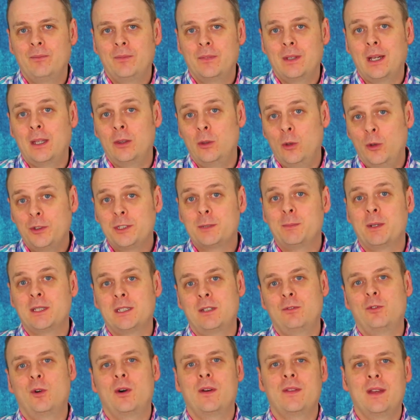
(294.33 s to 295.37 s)
and not
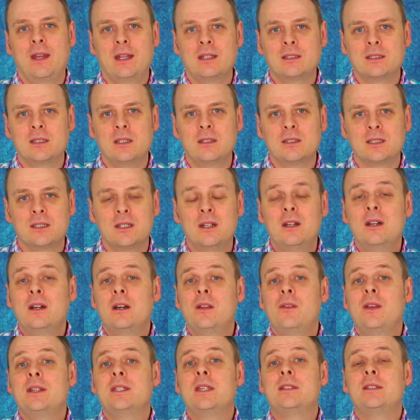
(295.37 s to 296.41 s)
specify the instance.
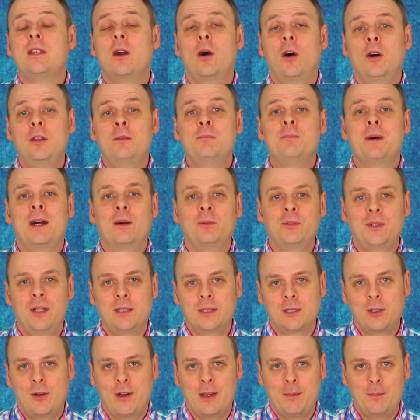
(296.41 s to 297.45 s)
This is the unbounded
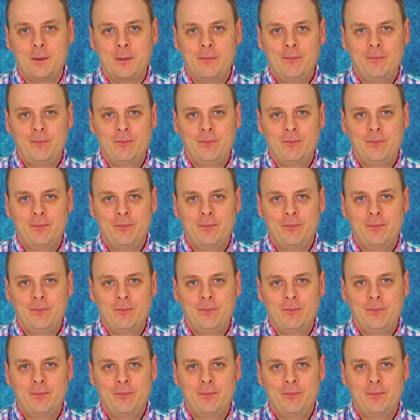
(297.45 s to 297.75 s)
type.